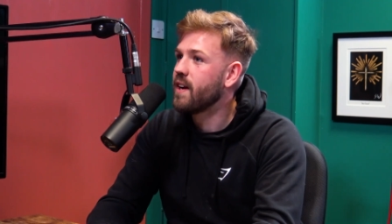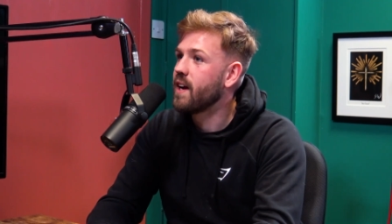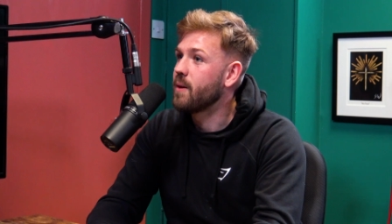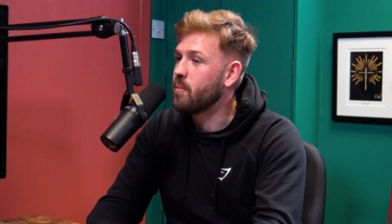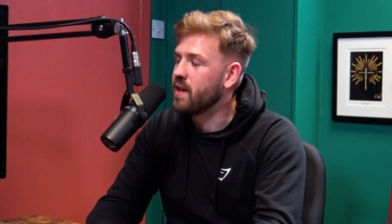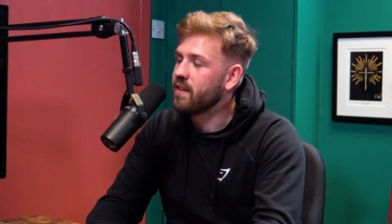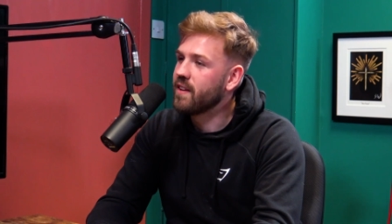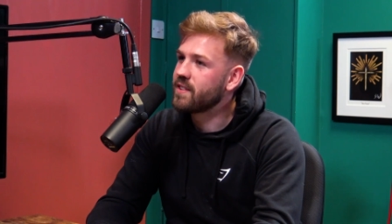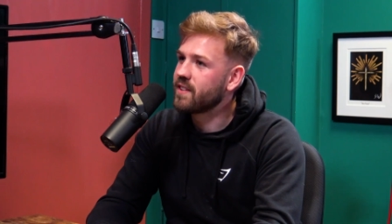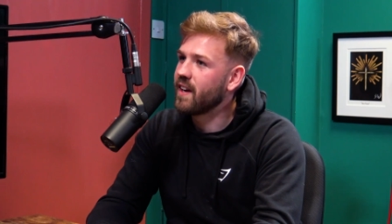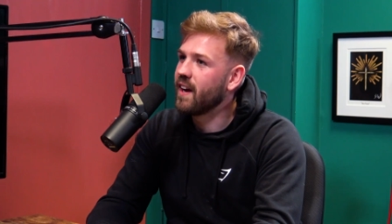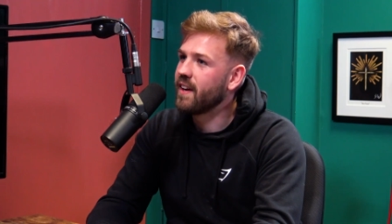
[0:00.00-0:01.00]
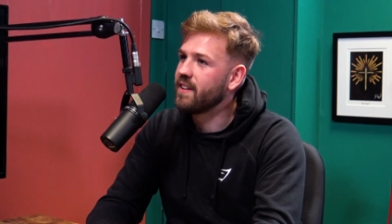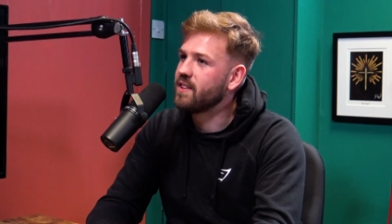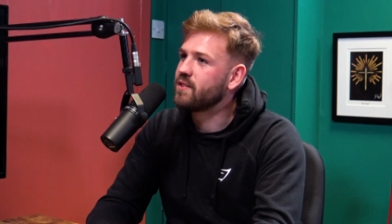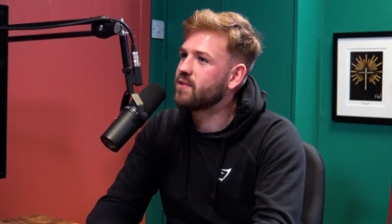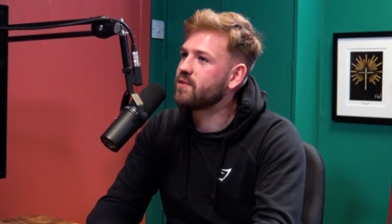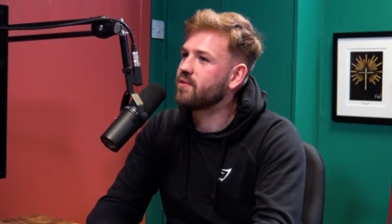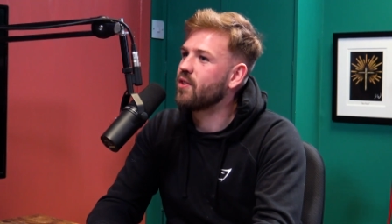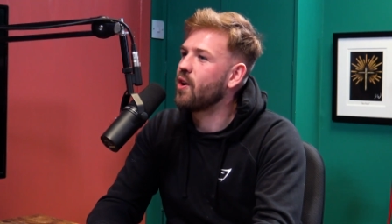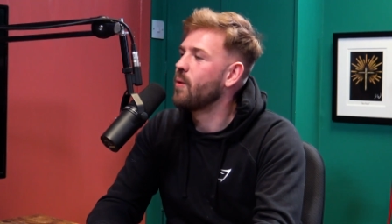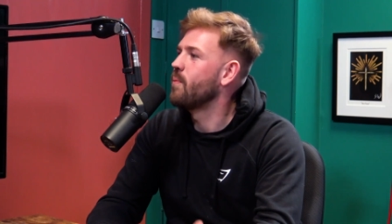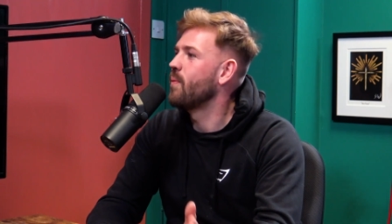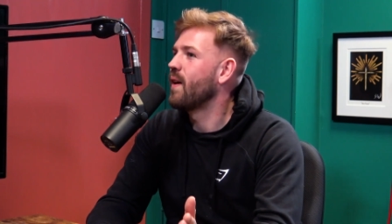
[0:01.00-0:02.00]
And mate, this guy, he's
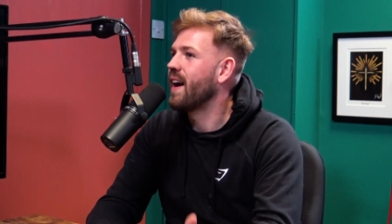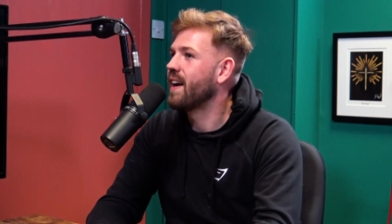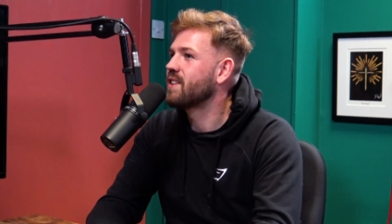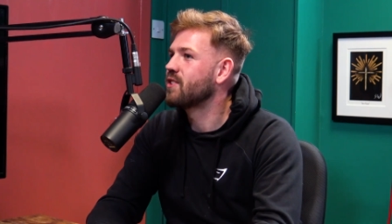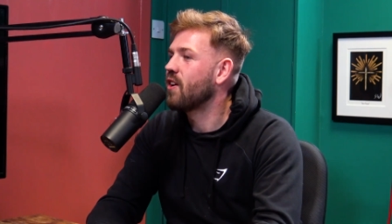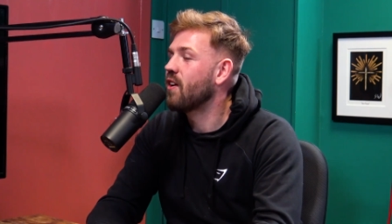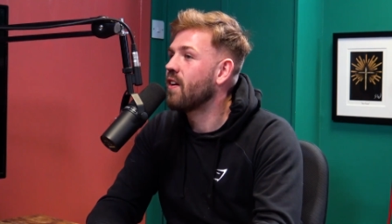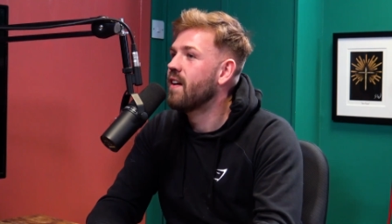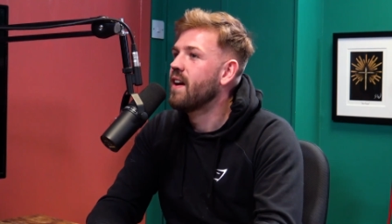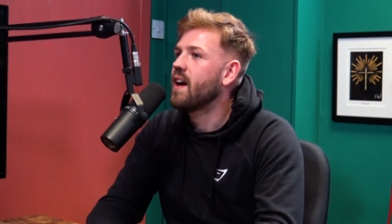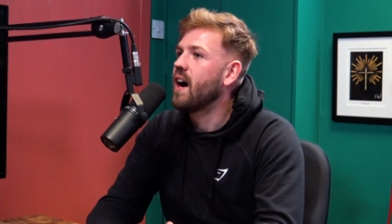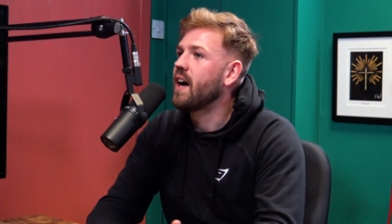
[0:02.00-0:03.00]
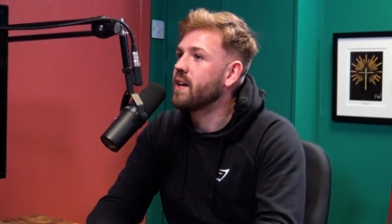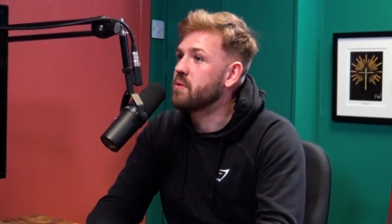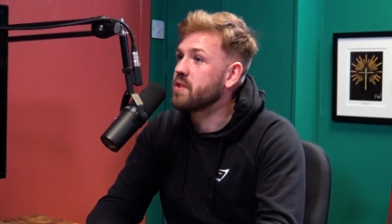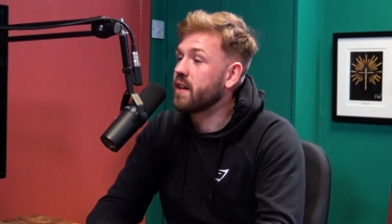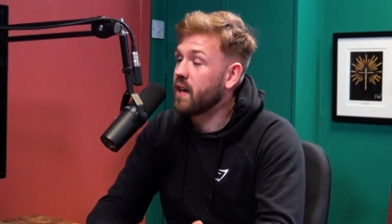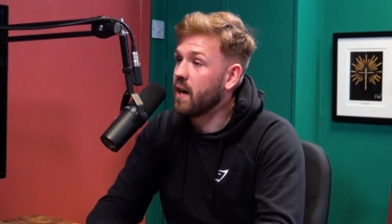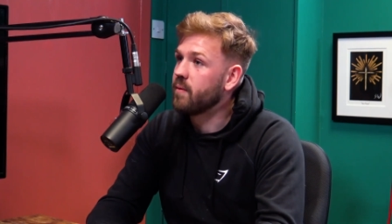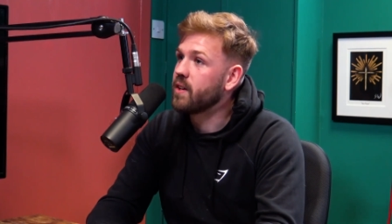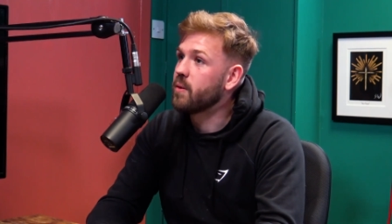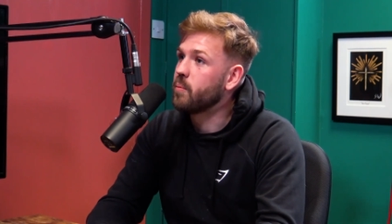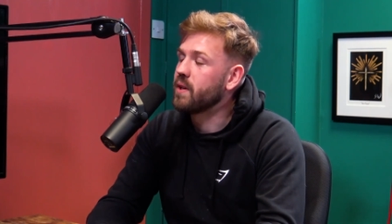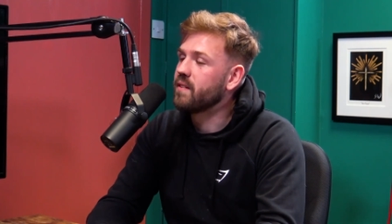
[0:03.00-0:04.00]
from Exeter, and he was like, "I'm
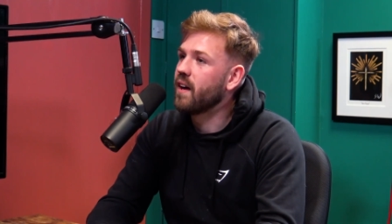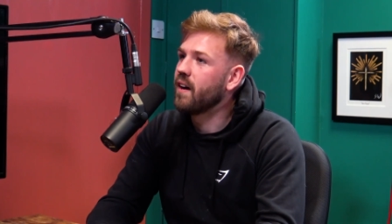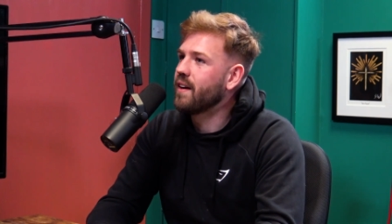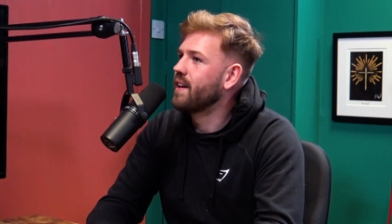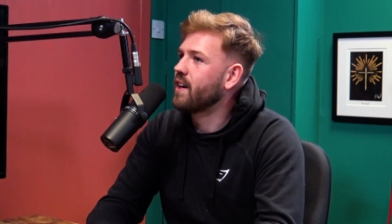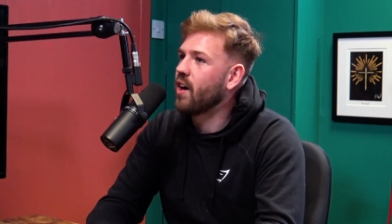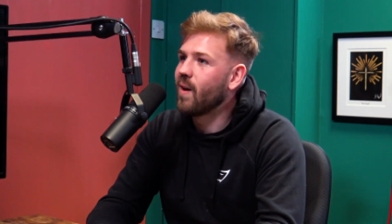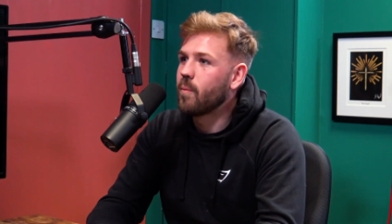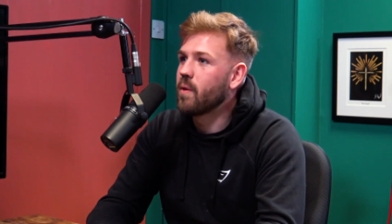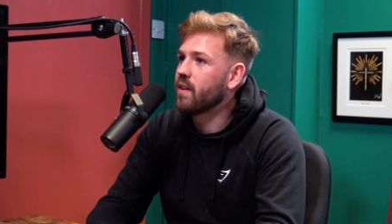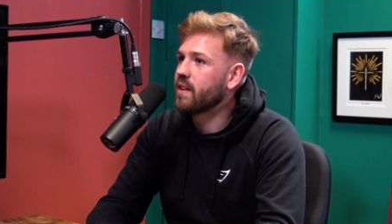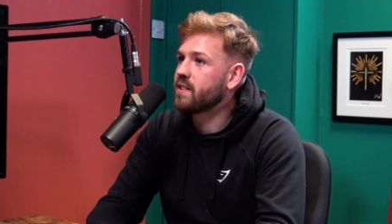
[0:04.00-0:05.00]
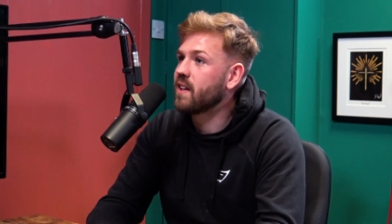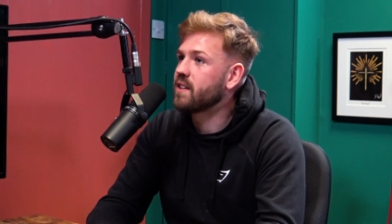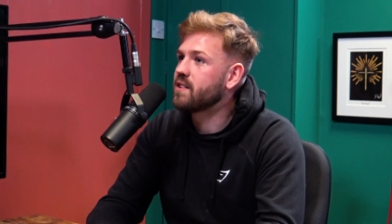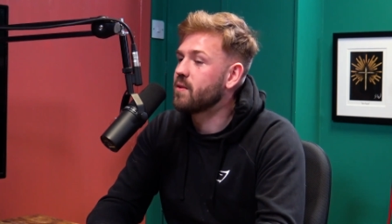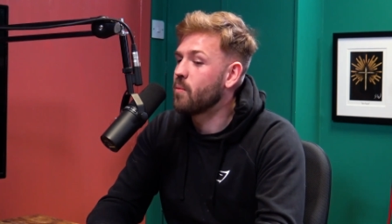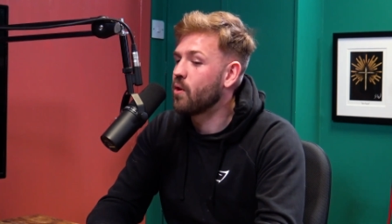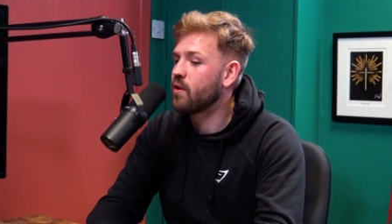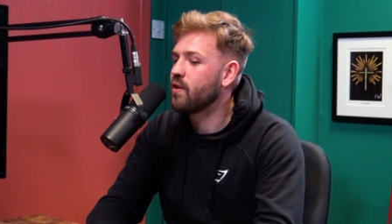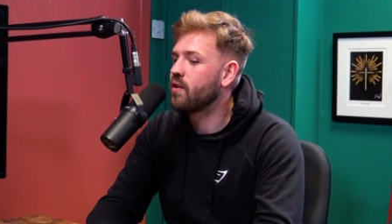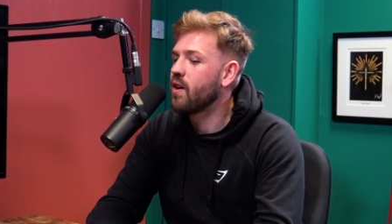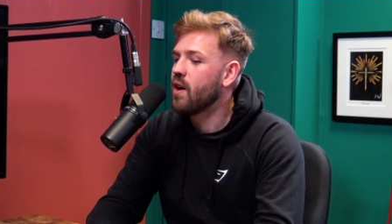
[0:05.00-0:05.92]
gonna beat that," and he got up at like six in the morning.